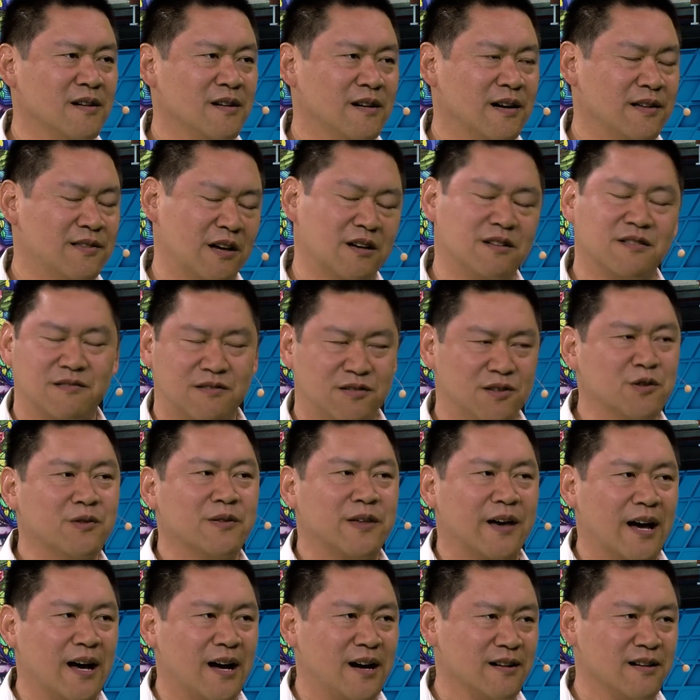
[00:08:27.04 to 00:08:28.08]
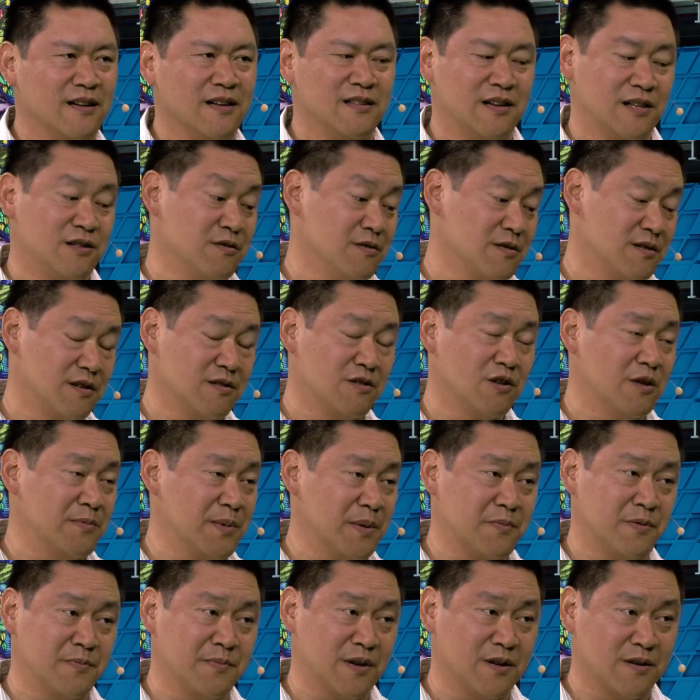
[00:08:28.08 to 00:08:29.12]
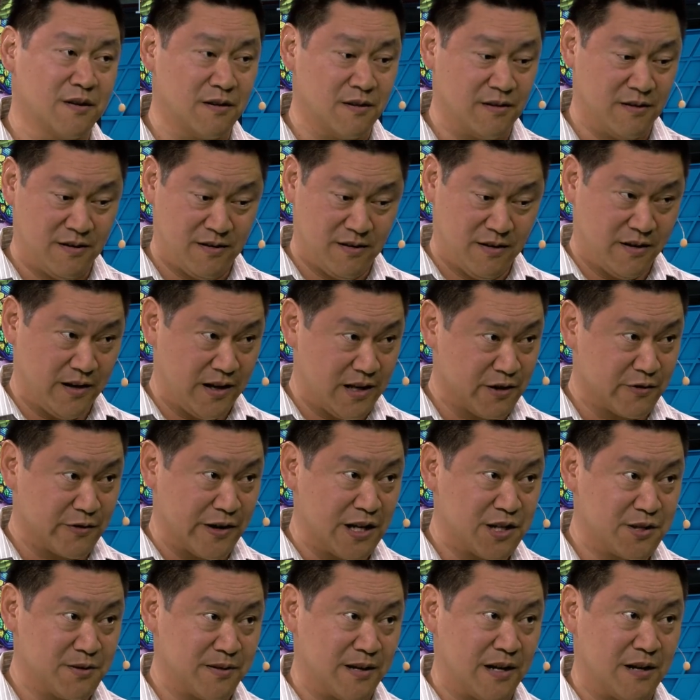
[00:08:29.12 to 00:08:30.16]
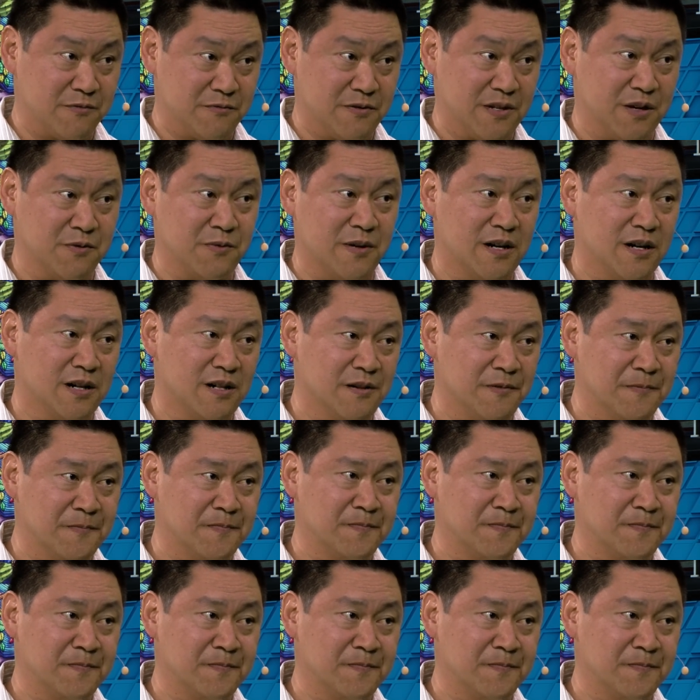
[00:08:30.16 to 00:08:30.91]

And they knew that, and they knew the Adobe Premiere integration of that really well.